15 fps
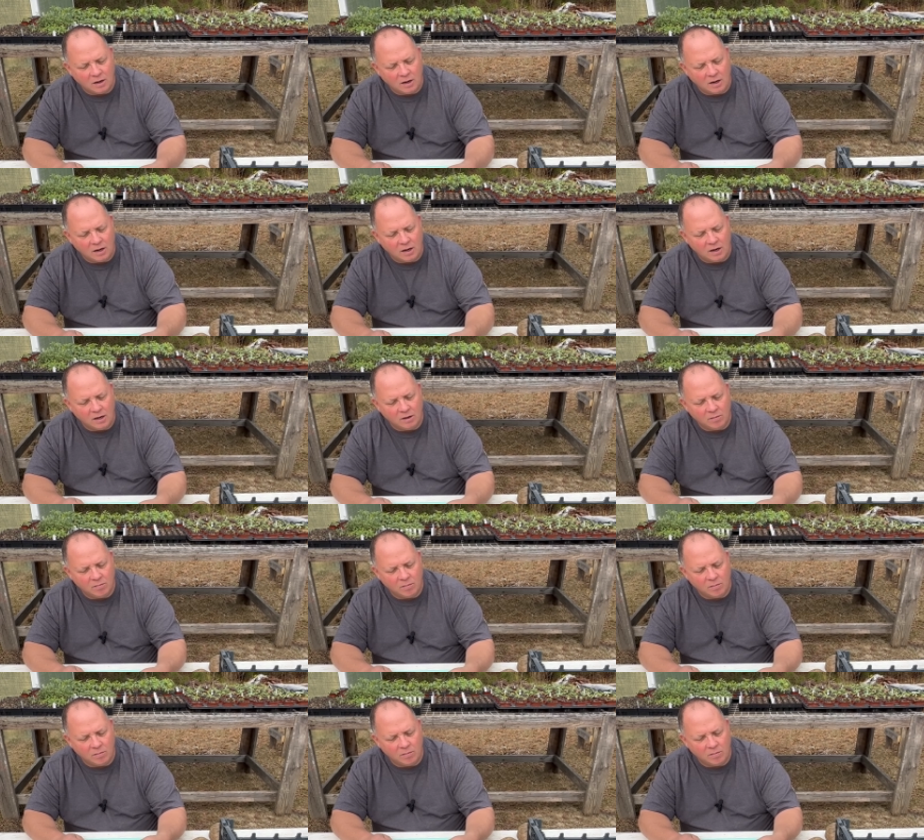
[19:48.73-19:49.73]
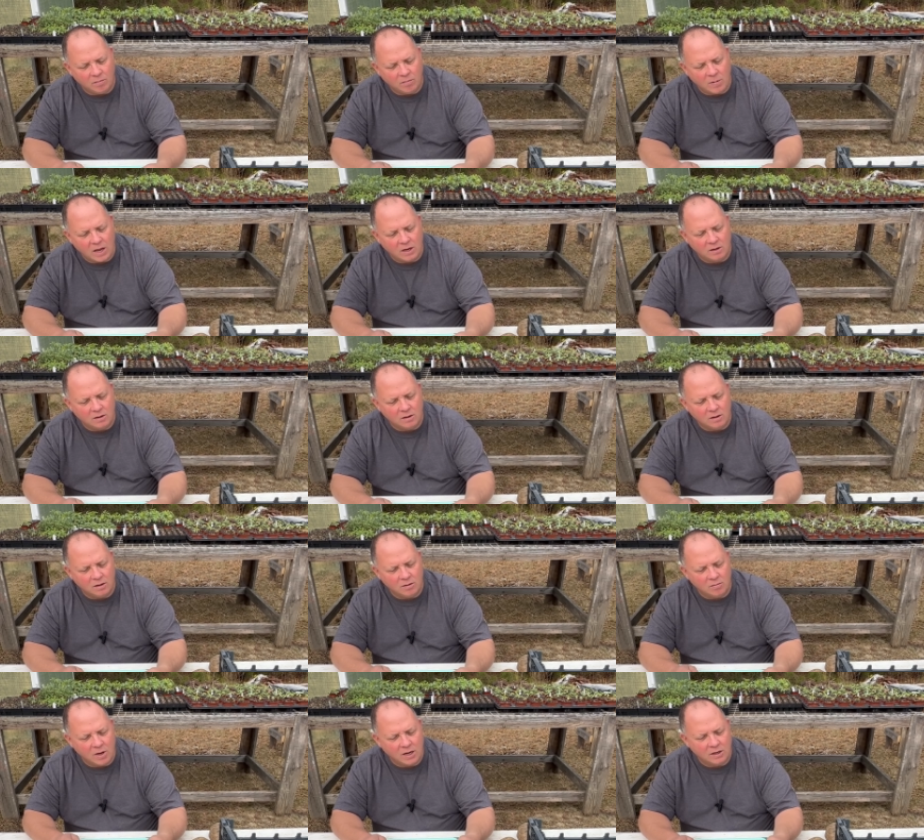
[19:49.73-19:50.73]
and make
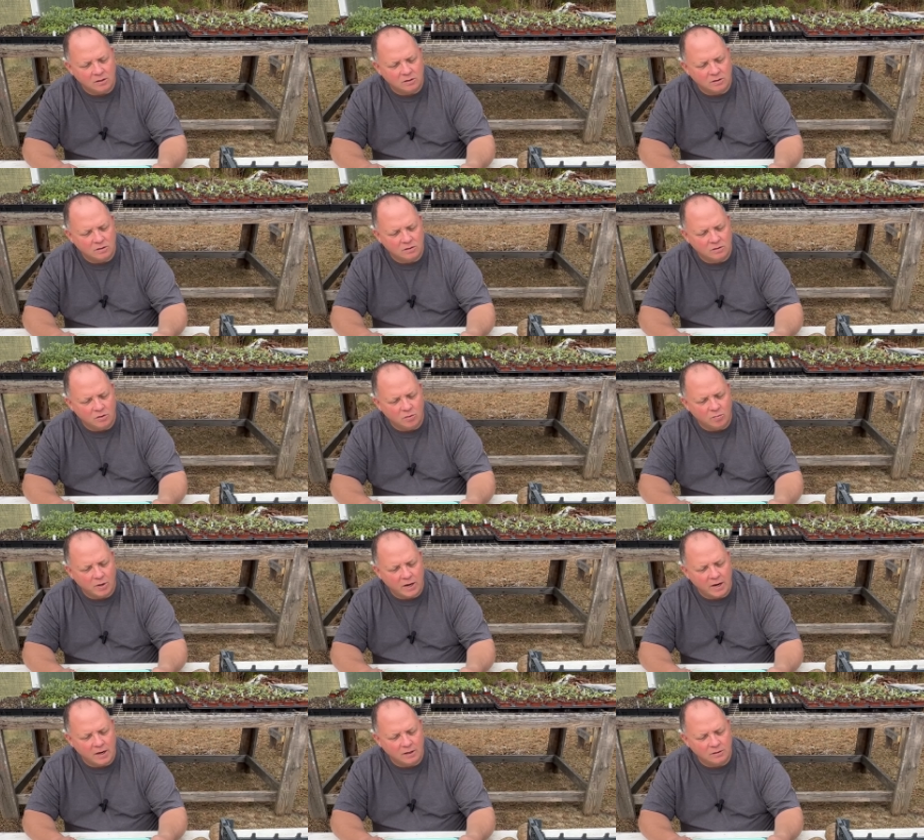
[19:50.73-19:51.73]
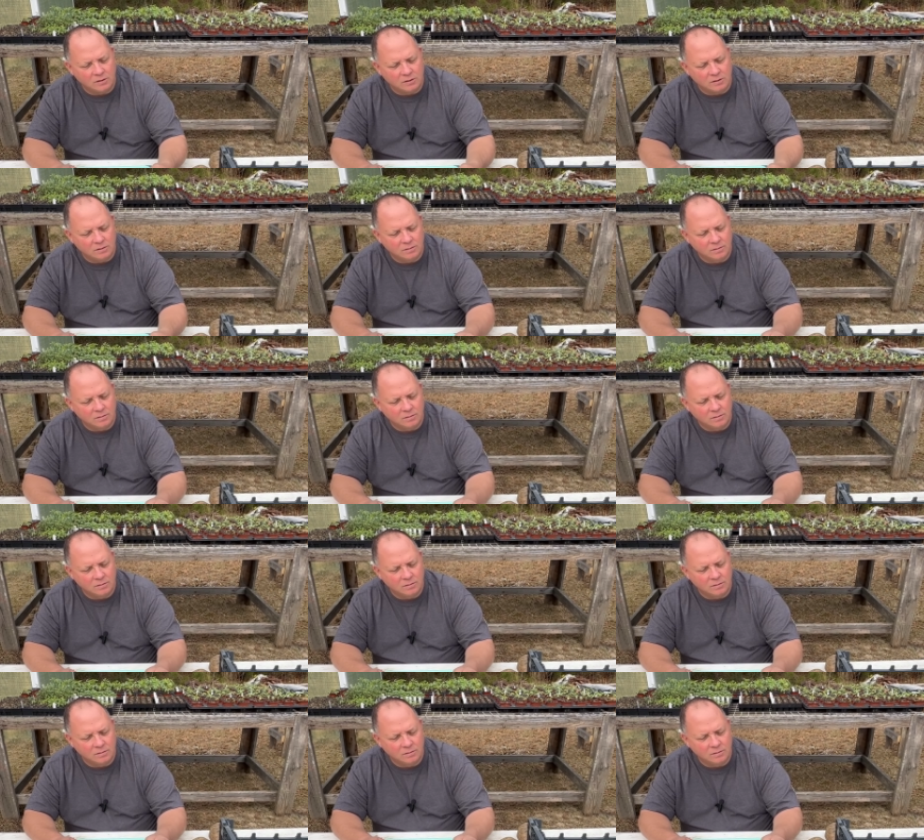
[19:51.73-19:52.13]
it two plants.